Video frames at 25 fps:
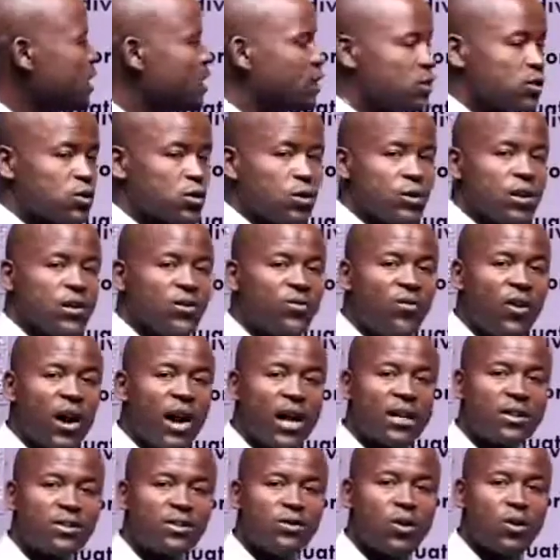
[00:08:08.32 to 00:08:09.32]
So
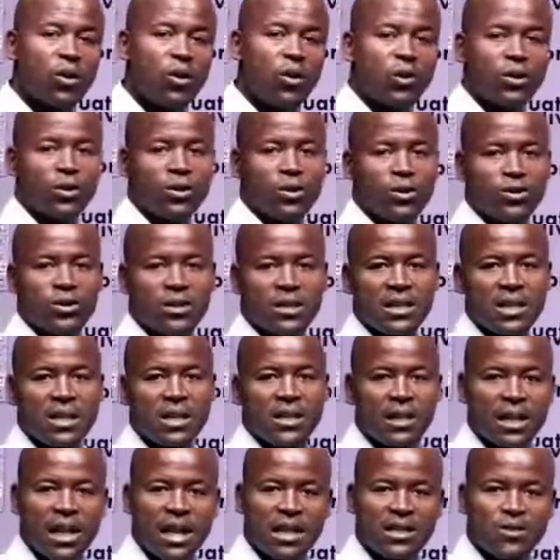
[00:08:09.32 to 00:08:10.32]
revise all those
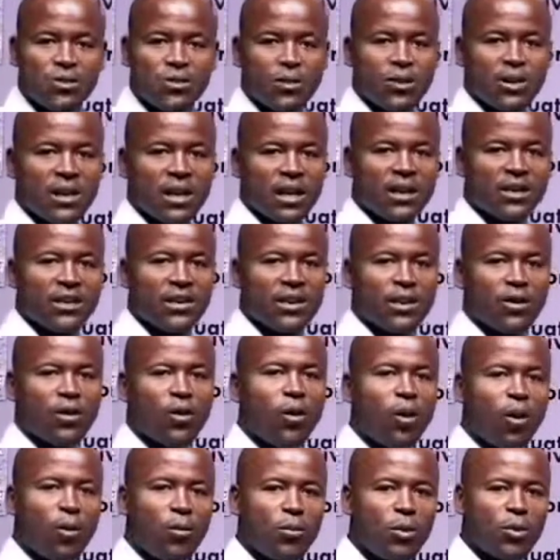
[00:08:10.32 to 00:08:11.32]
classwork and then
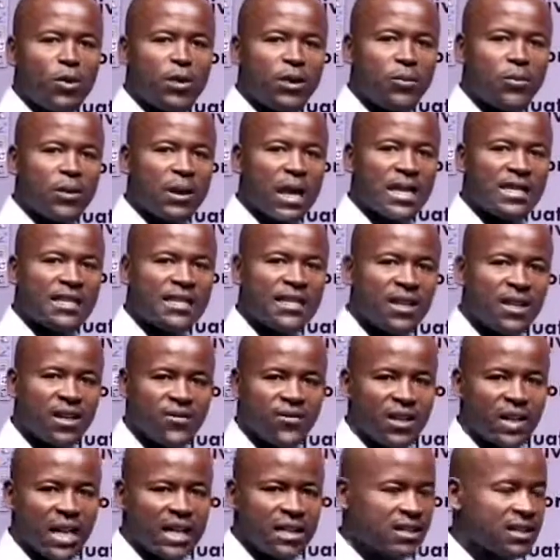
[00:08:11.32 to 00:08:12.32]
homework plus the
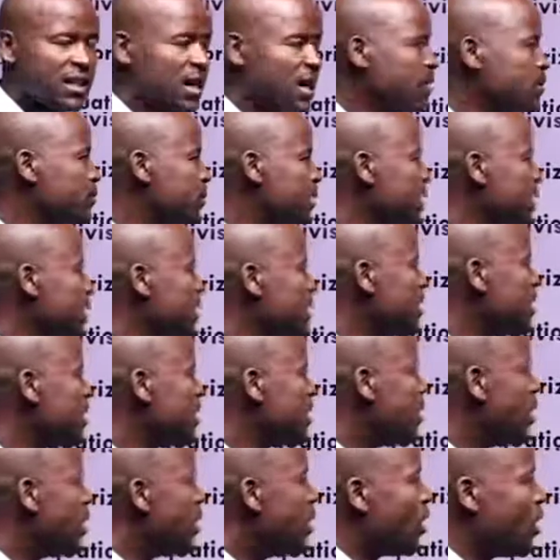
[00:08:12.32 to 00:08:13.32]
given assignments
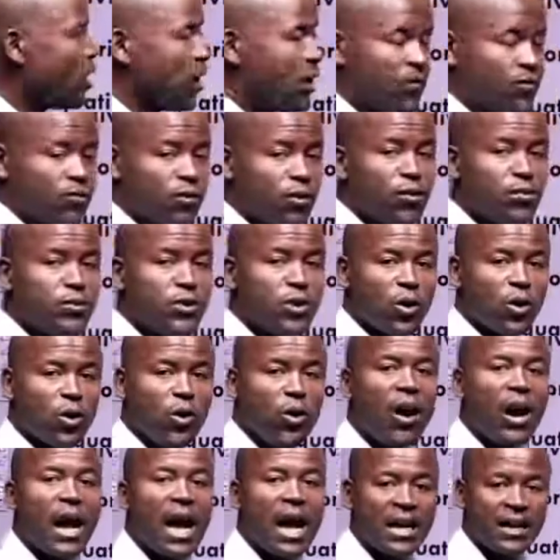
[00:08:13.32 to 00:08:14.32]
from
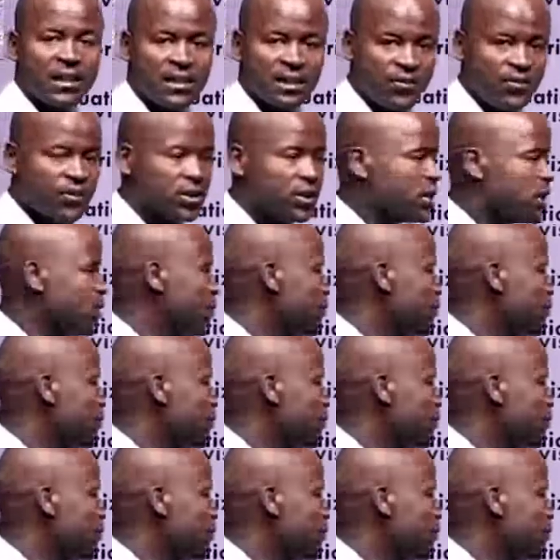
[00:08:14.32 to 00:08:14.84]
your activity